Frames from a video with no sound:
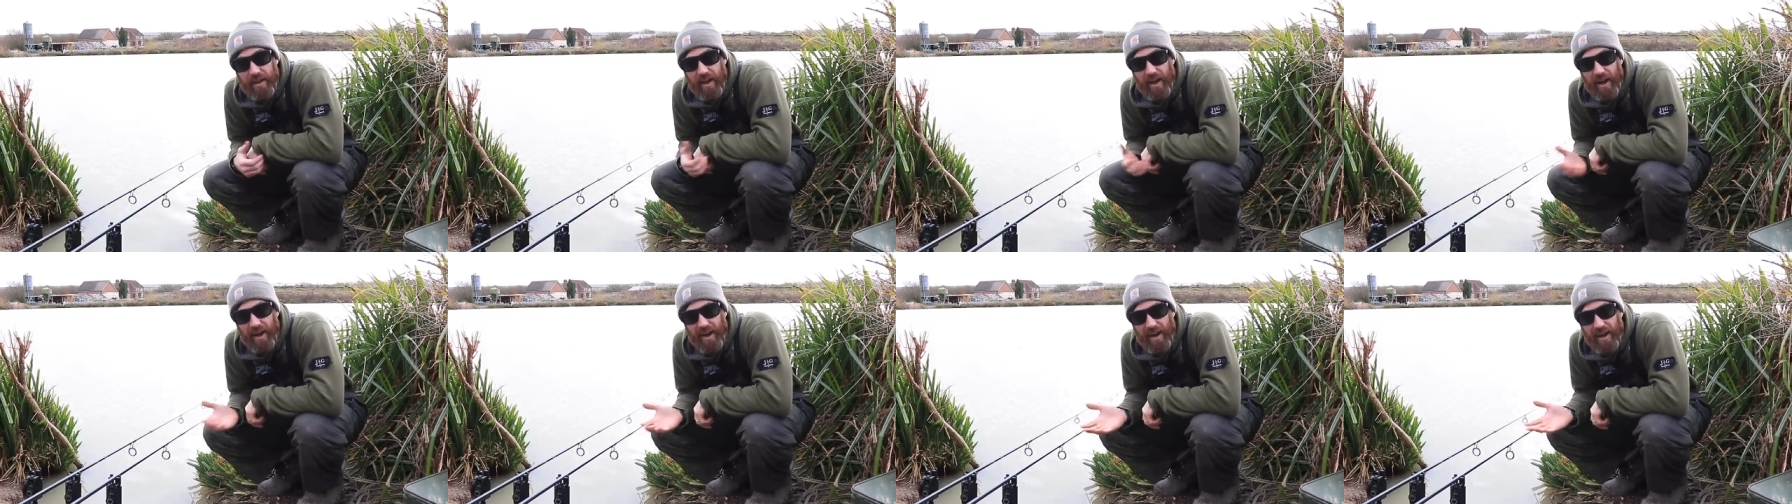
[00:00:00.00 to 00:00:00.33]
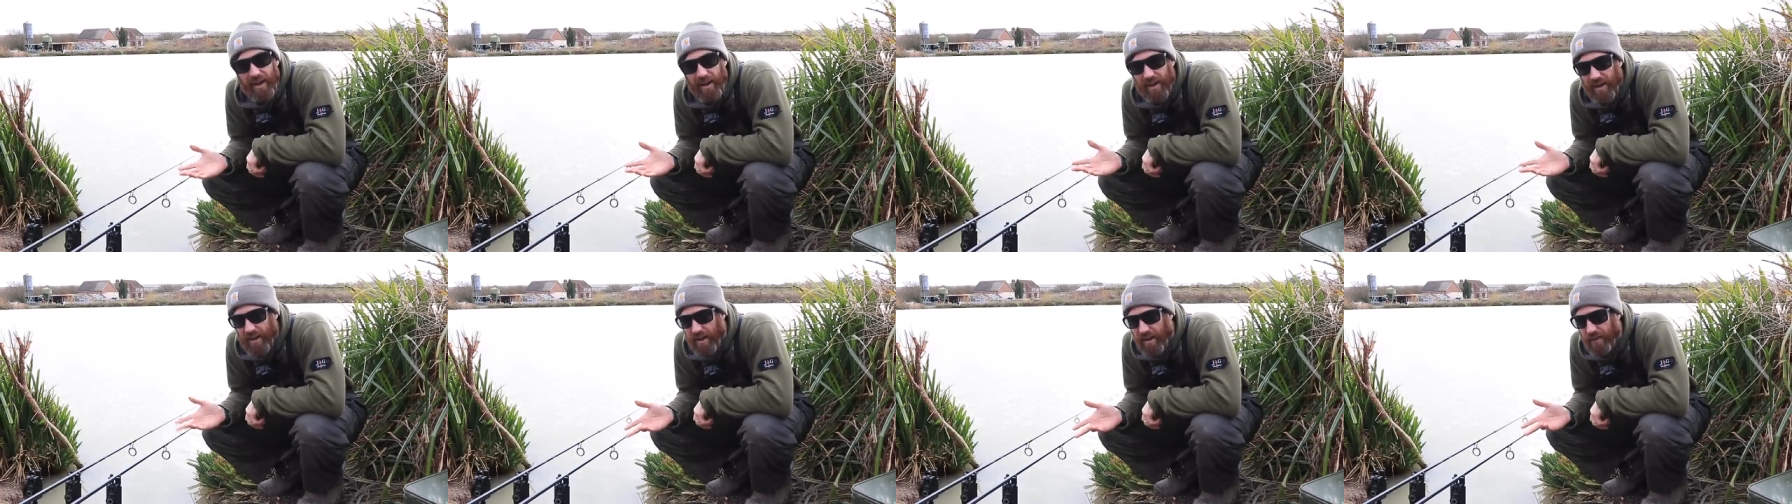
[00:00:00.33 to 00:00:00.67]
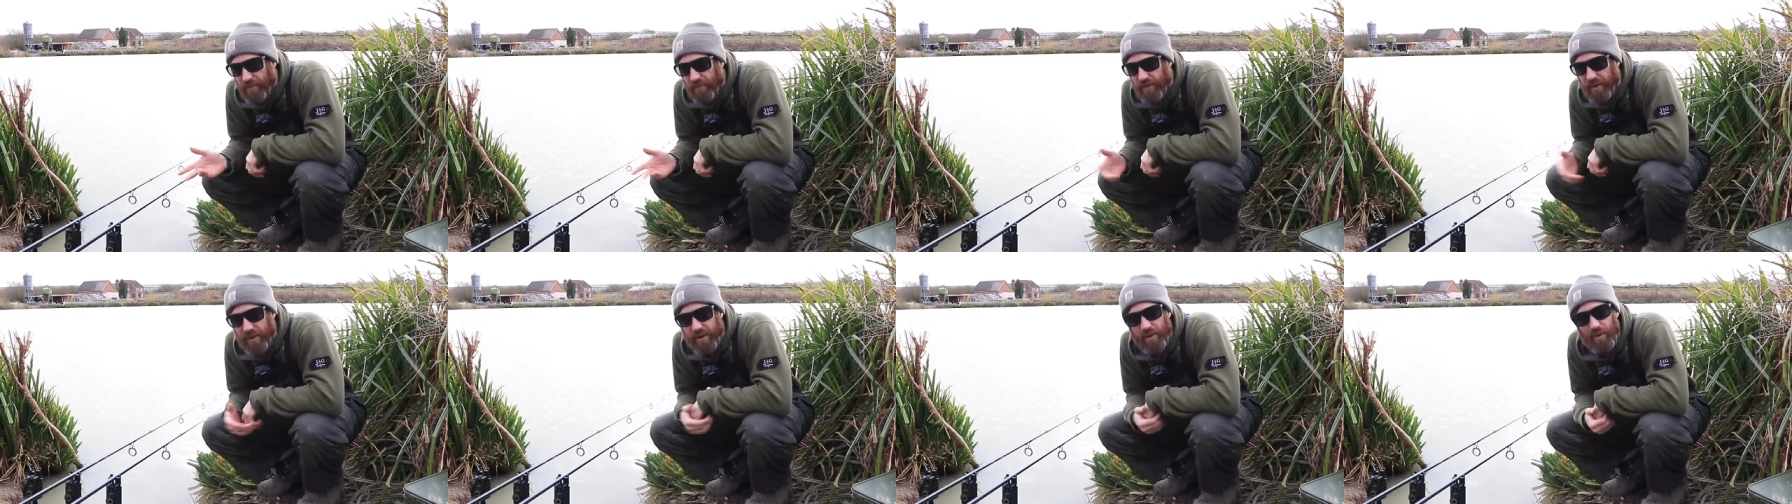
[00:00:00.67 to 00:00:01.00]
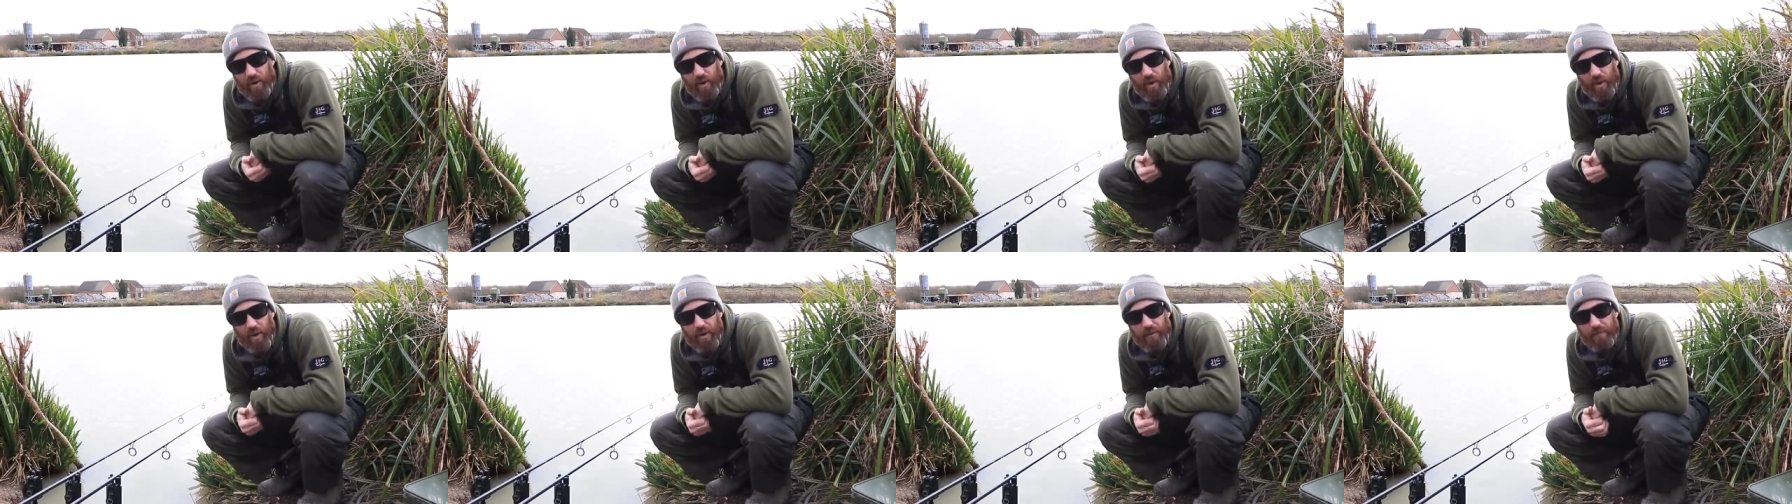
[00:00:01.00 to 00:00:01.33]
that I've only
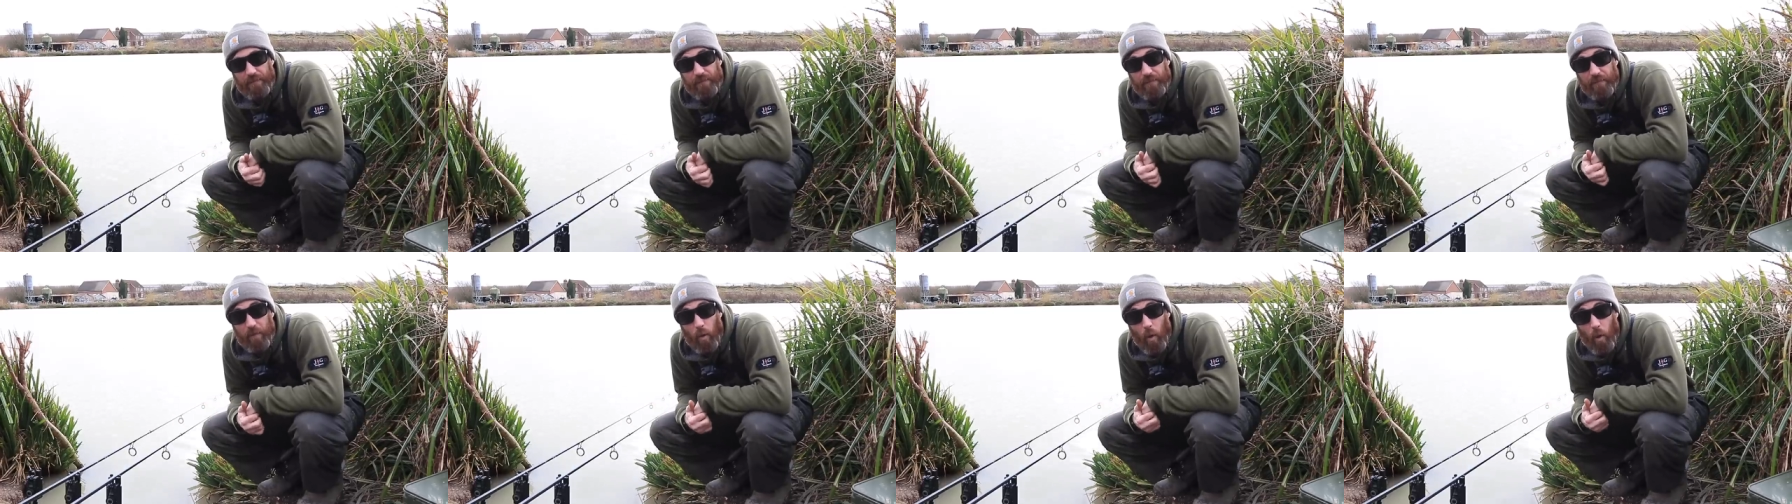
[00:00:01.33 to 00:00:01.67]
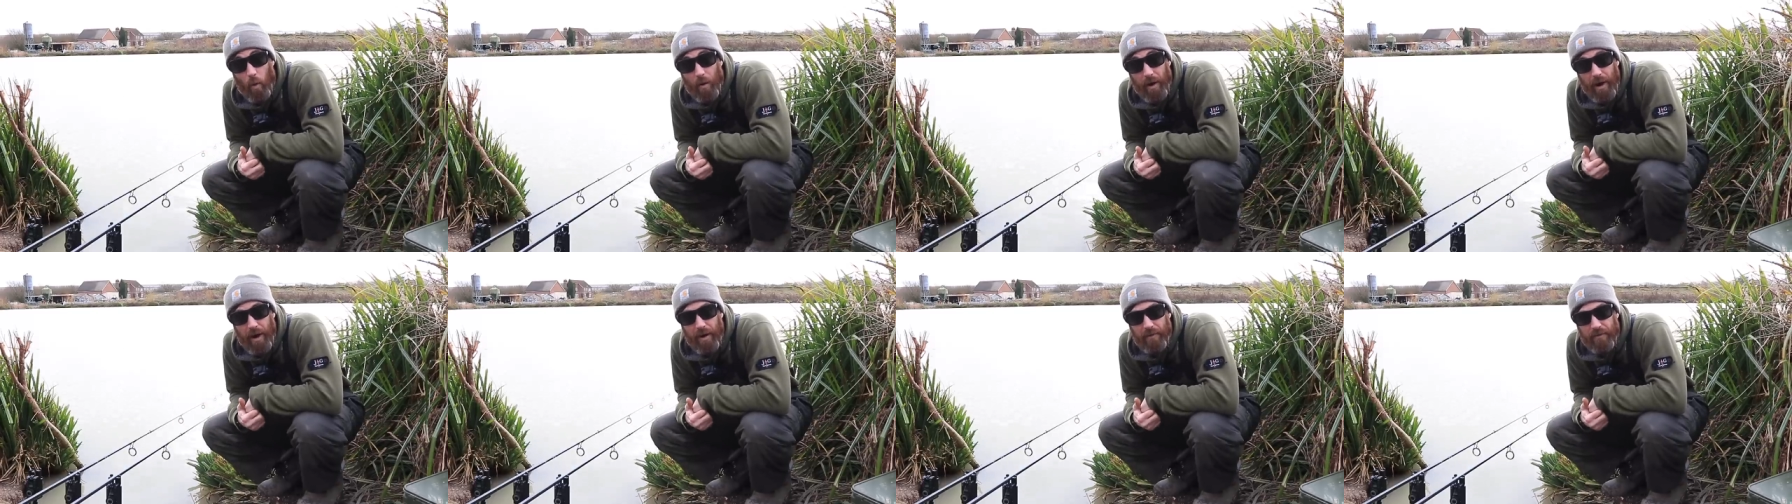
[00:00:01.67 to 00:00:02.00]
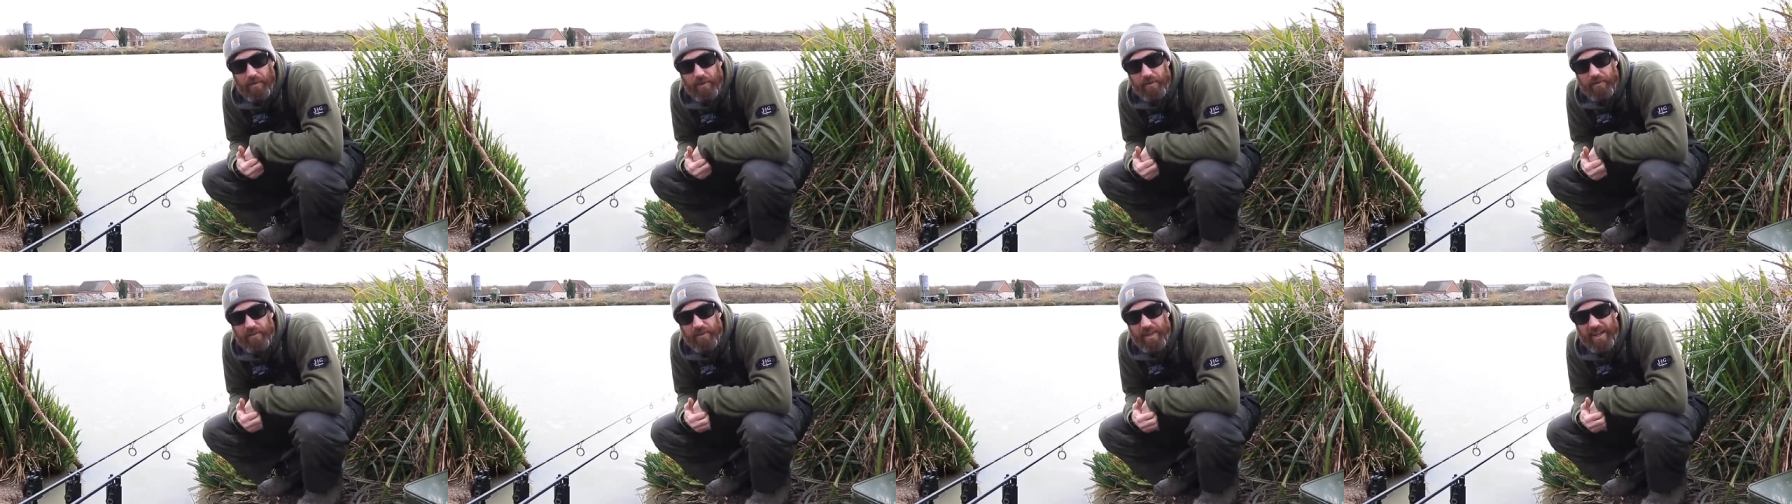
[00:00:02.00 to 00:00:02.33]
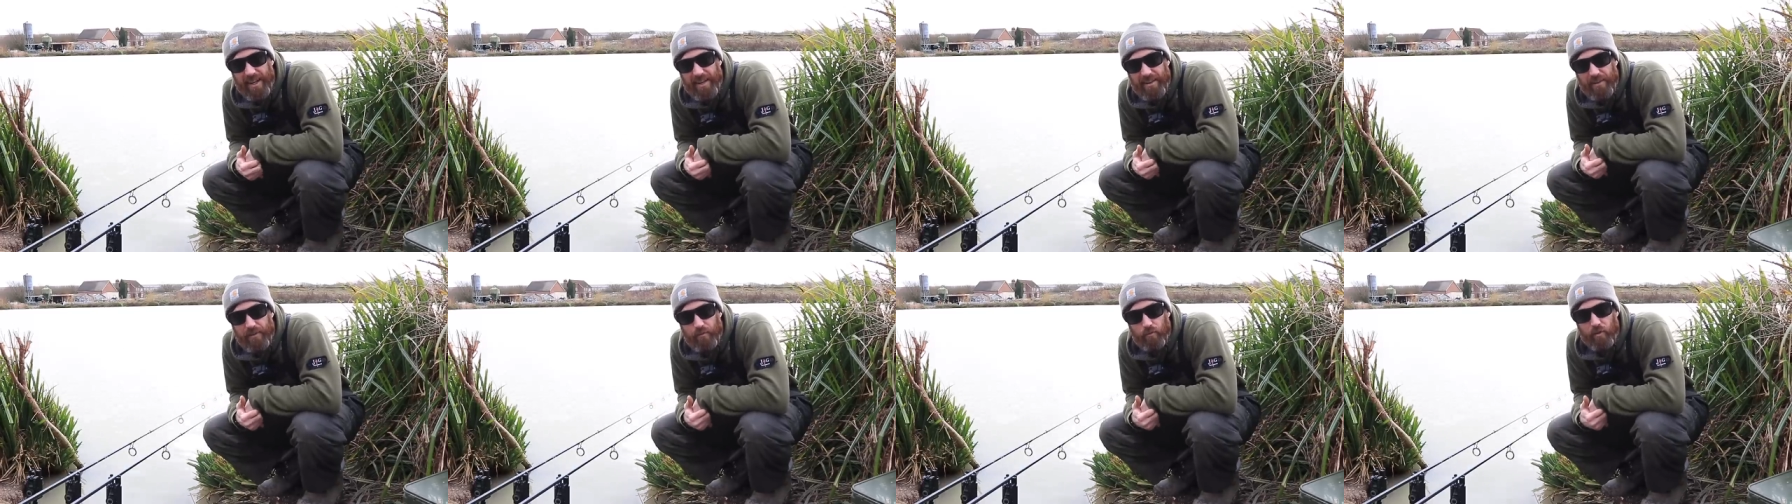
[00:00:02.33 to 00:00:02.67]
caught on four out of the
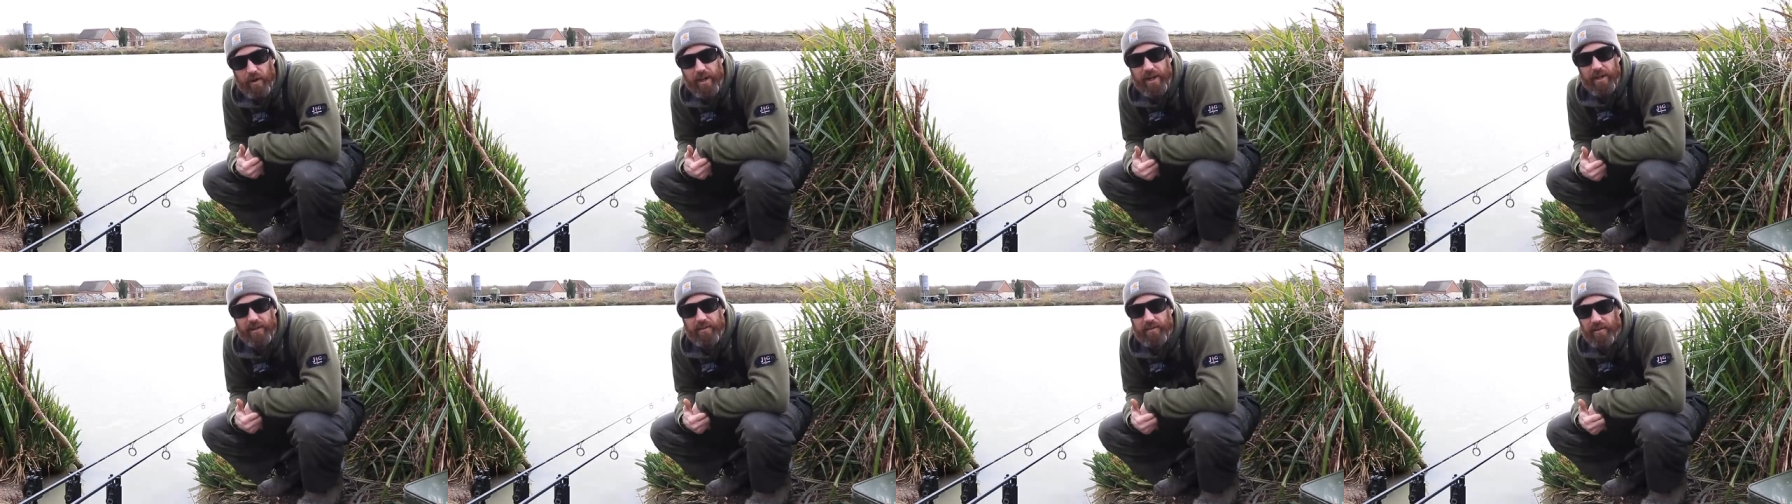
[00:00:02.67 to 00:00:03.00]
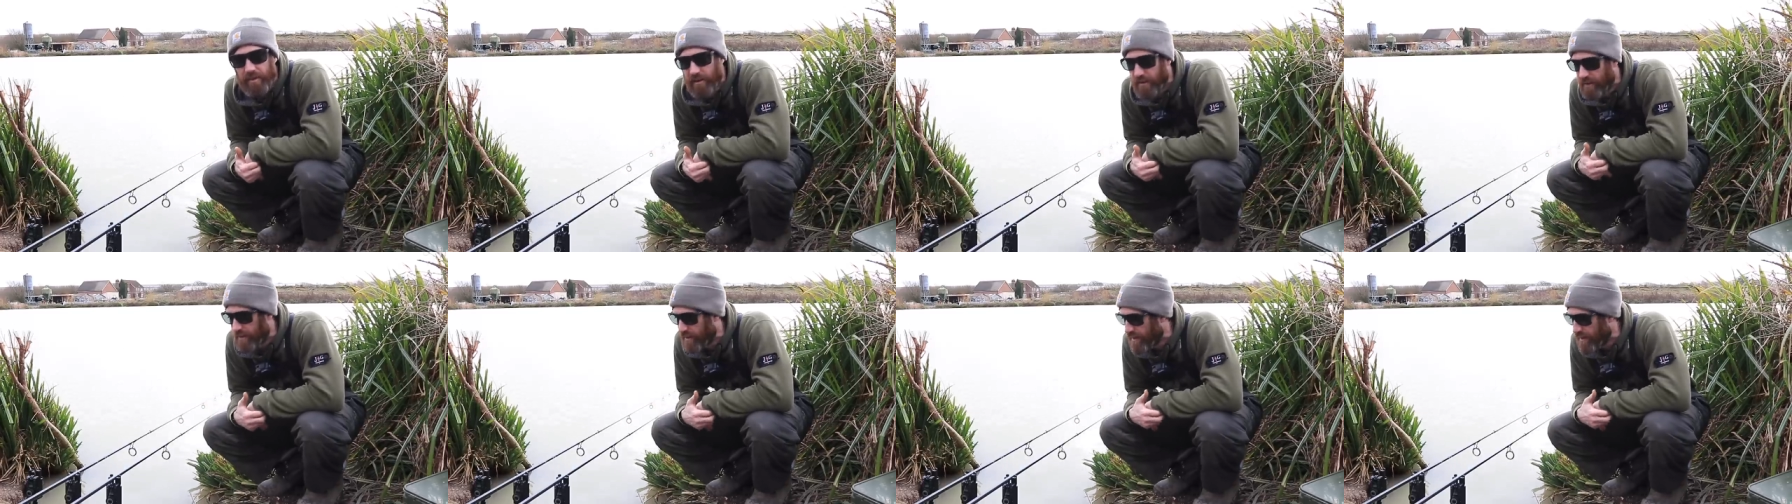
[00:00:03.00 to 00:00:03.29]
six rigs.